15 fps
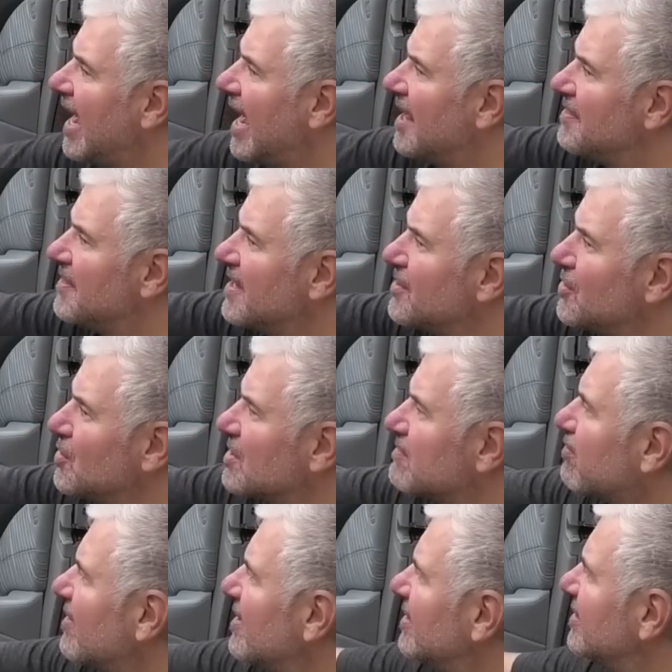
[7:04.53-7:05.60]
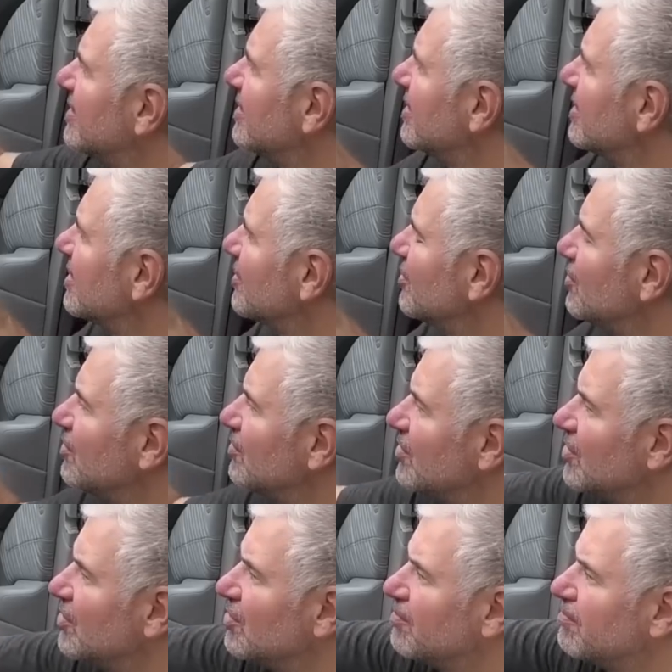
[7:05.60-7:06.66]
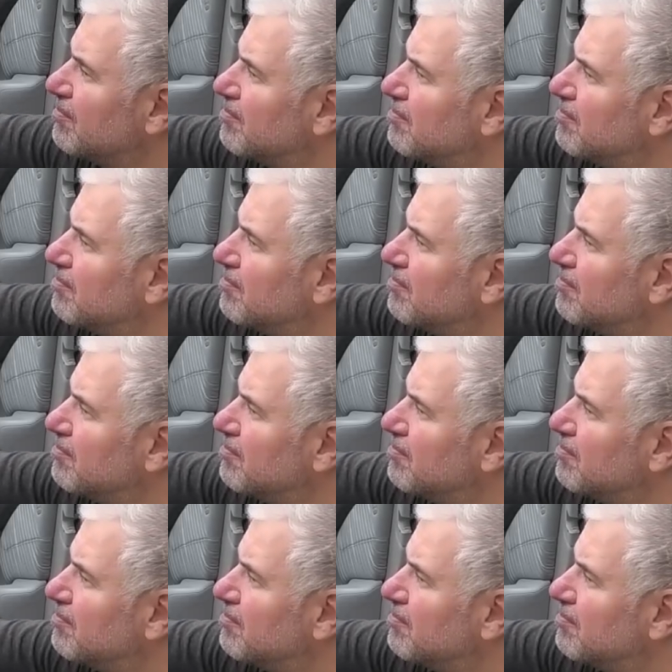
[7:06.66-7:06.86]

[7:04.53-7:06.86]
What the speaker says: and then you you